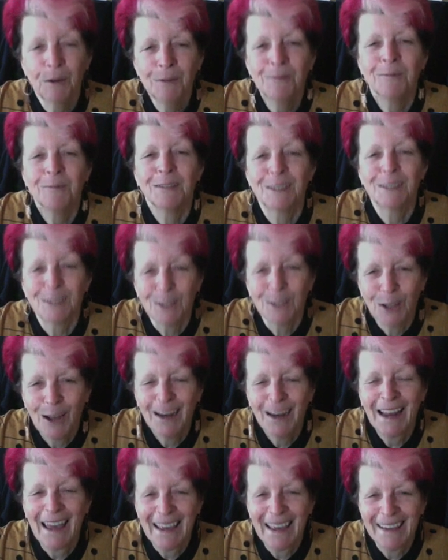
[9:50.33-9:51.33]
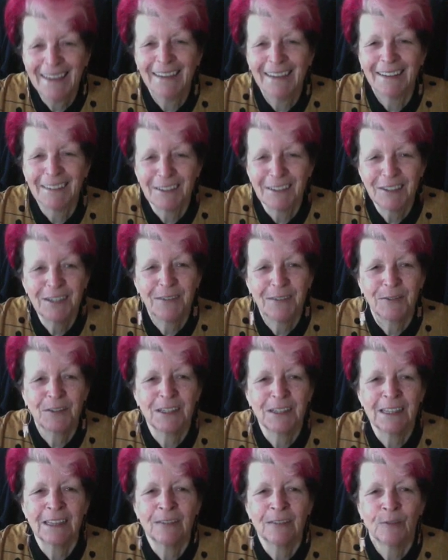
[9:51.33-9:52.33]
with slight angular shifts
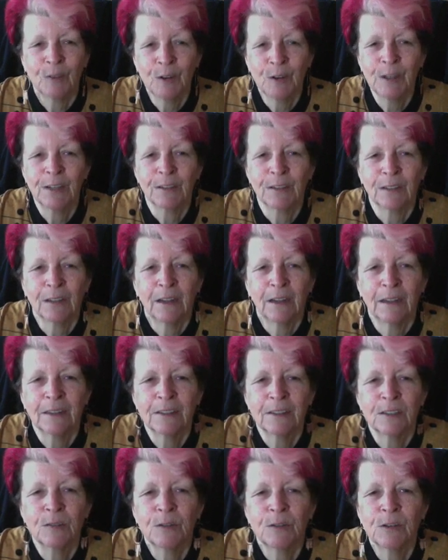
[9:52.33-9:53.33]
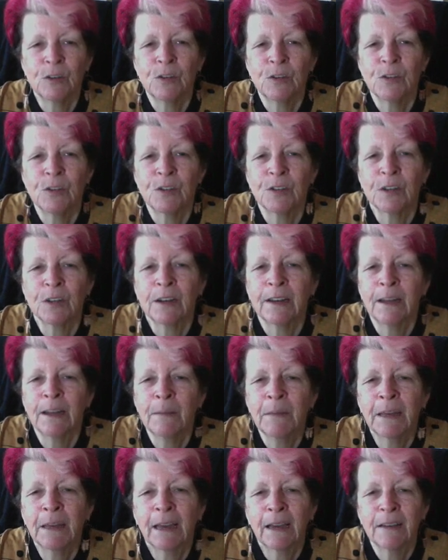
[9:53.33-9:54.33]
in the vertical lines to introduce
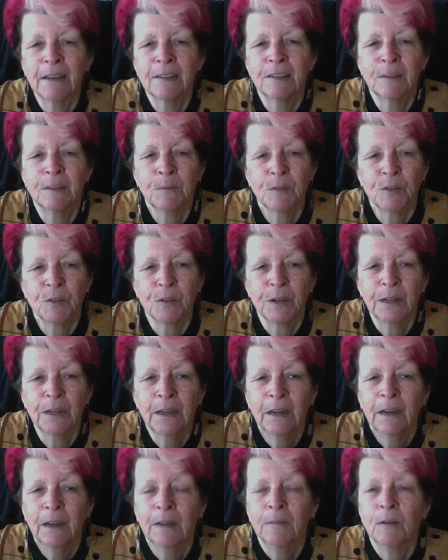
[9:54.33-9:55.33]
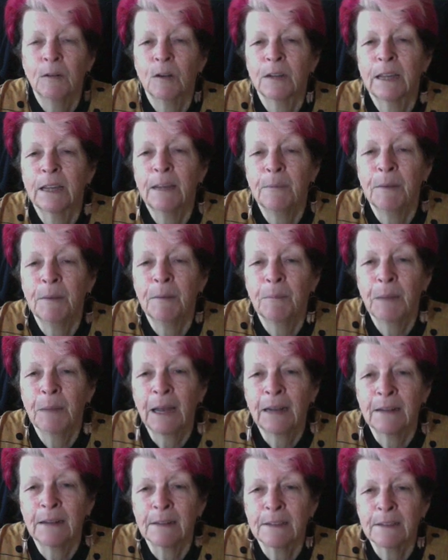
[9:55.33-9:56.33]
dynamic asymmetry while keeping
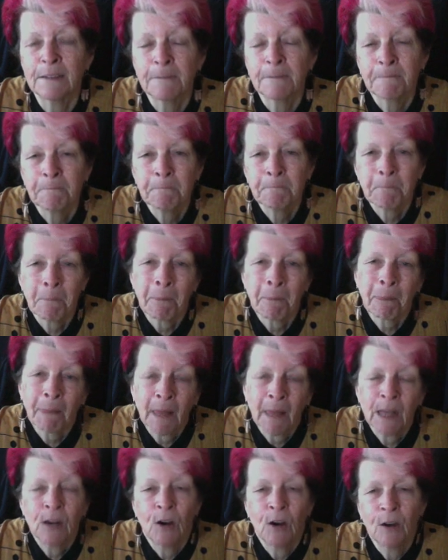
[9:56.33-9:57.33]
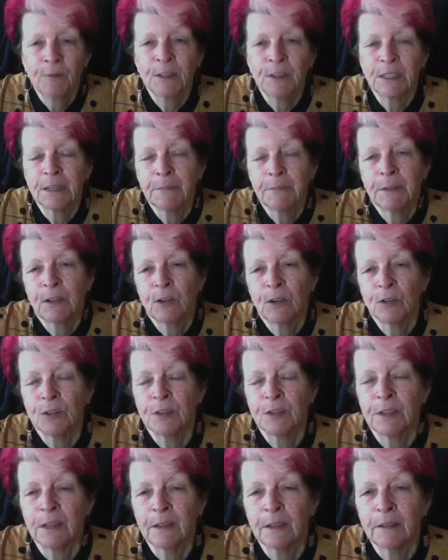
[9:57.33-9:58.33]
balance. So obviously, because
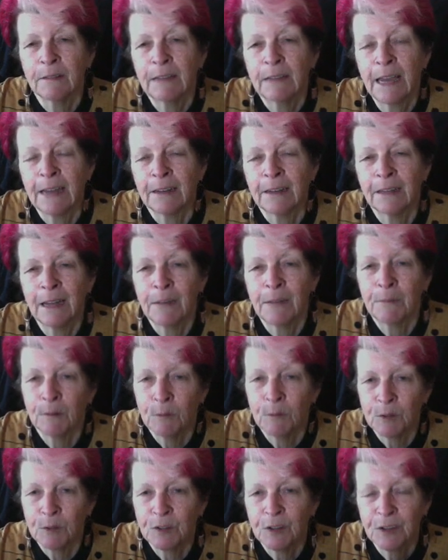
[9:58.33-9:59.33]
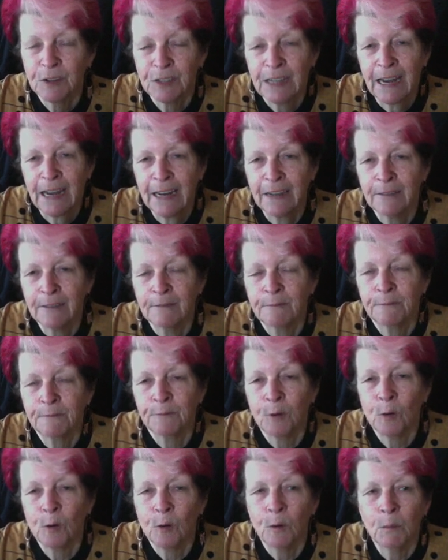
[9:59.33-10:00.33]
the candelabra was a static
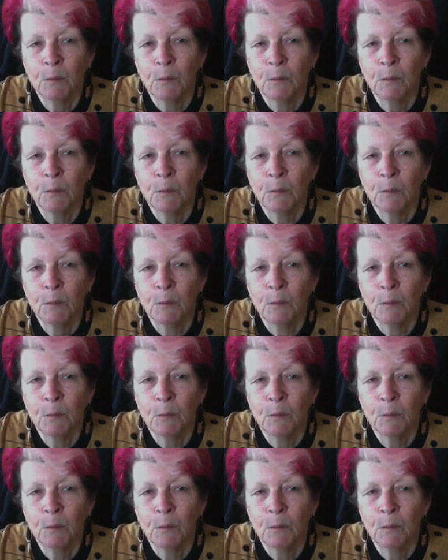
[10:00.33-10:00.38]
form,